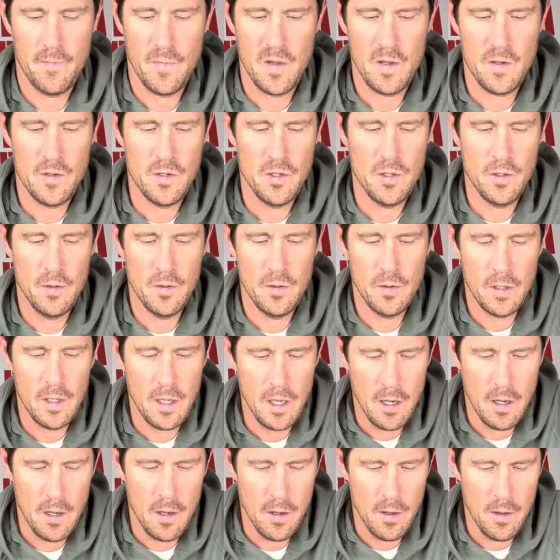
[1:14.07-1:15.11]
to
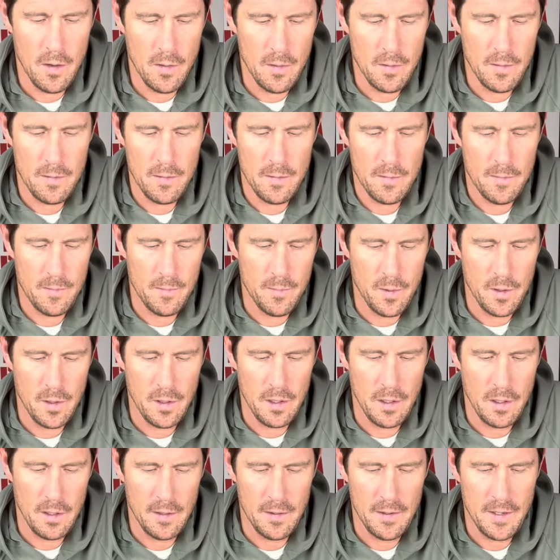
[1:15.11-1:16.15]
go put a
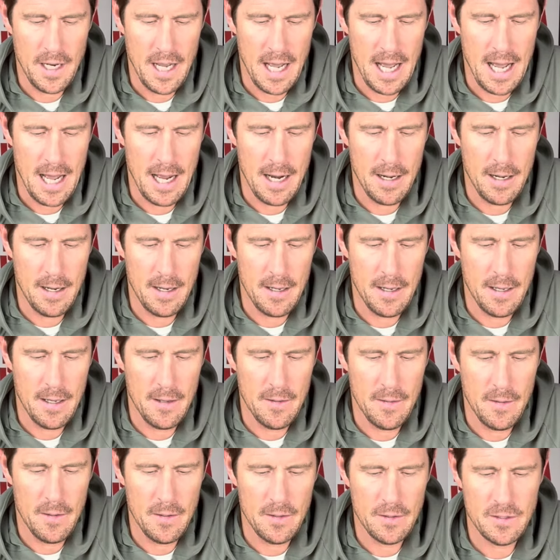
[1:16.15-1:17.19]
little dot
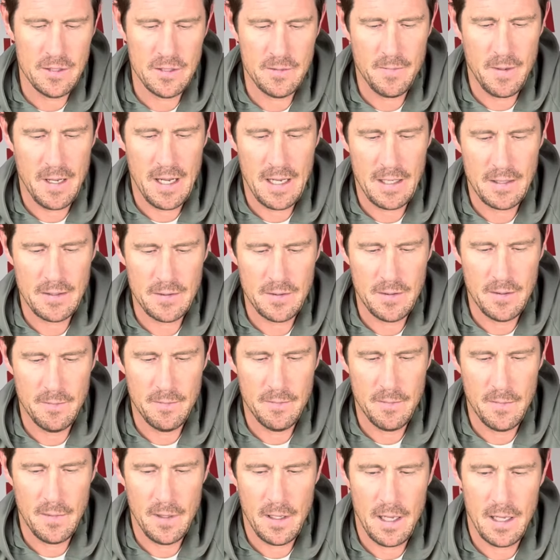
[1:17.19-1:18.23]
in those spots.
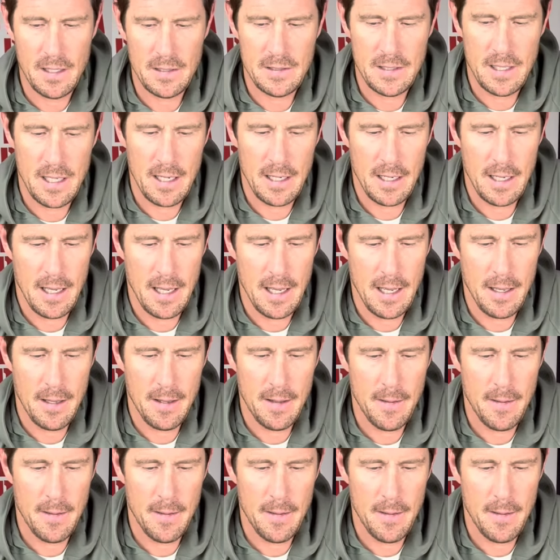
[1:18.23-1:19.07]
Oop, lost that guy.